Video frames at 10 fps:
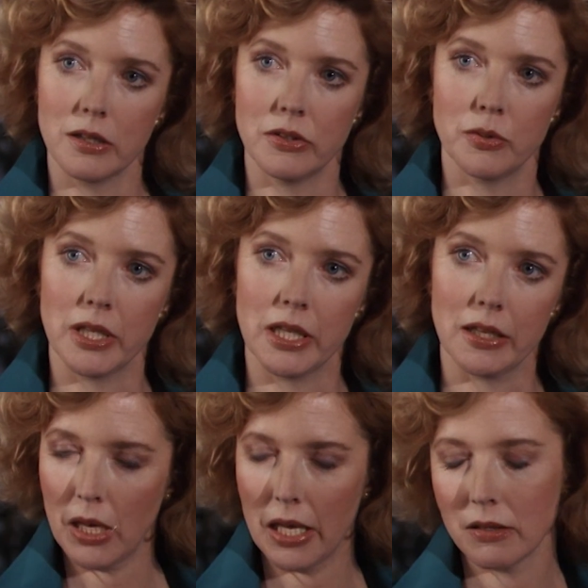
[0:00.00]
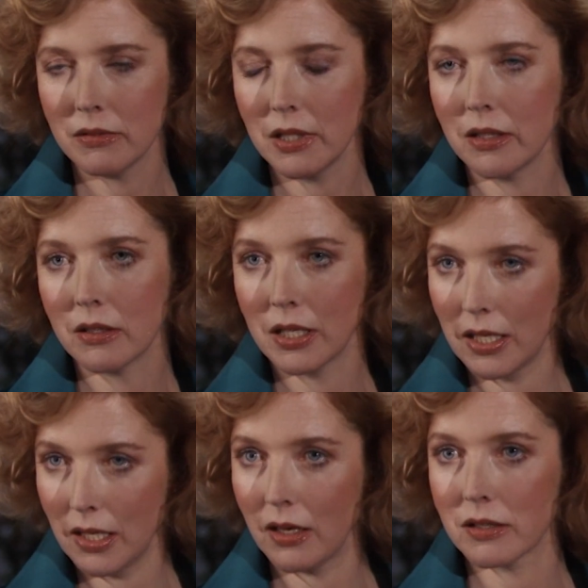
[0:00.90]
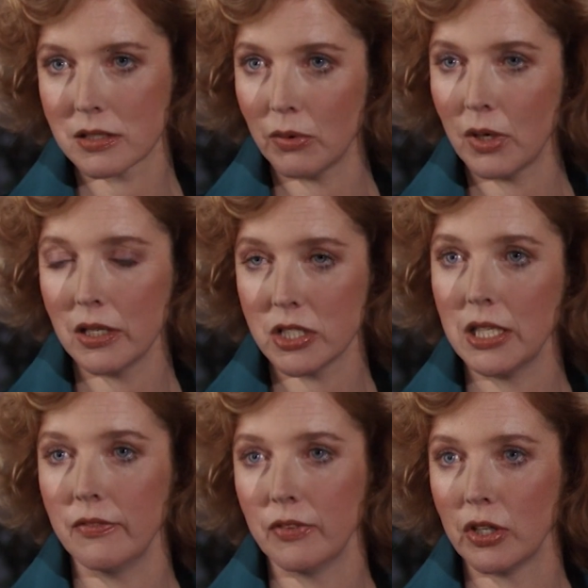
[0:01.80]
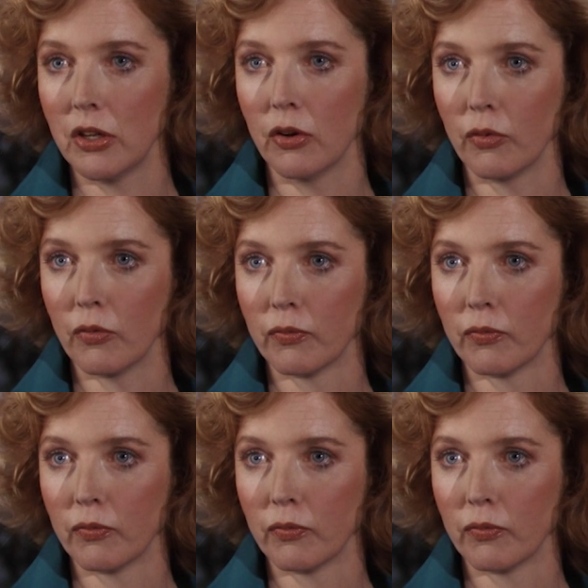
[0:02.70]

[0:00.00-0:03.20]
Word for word: to buzz off. Alex promises to keep pestering